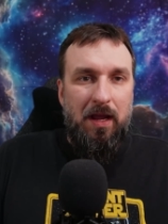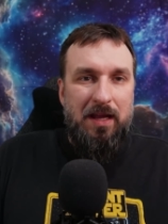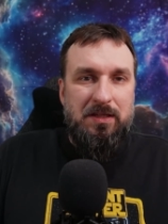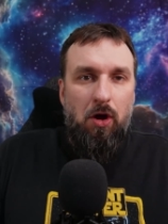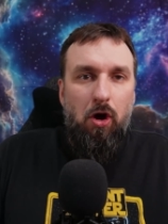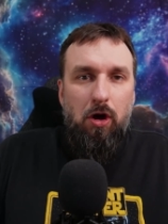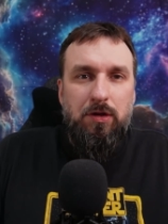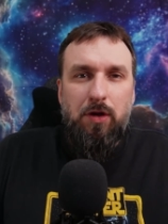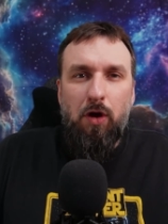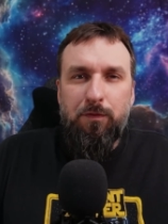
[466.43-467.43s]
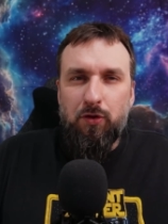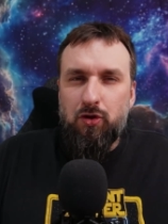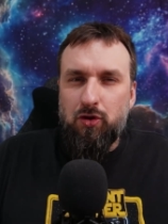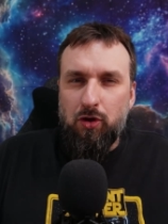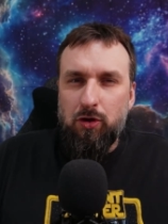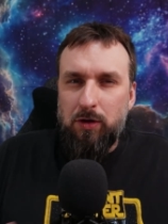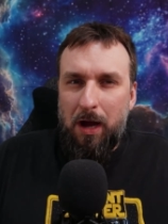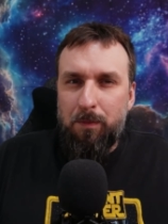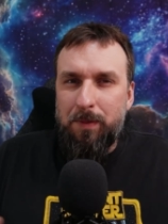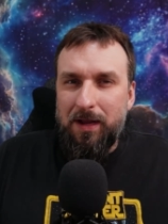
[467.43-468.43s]
it's hard to know for sure
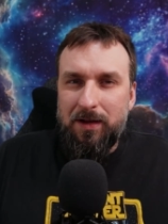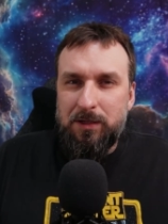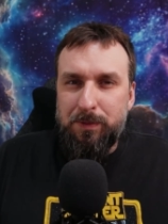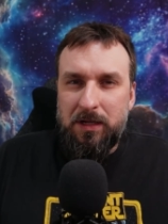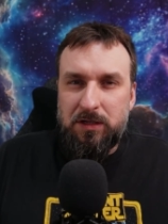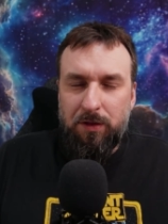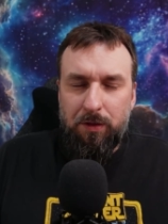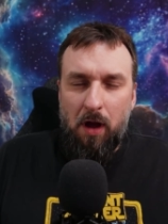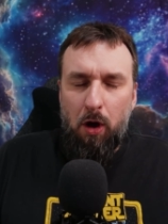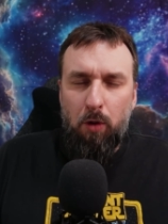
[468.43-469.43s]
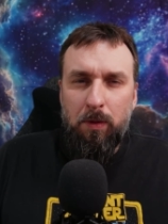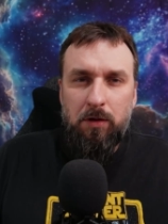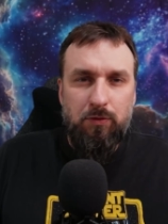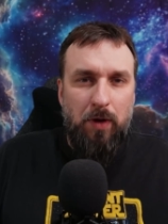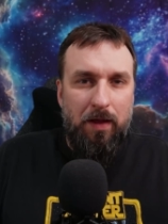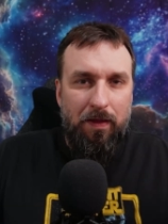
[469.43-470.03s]
how big it is because of the coma, right?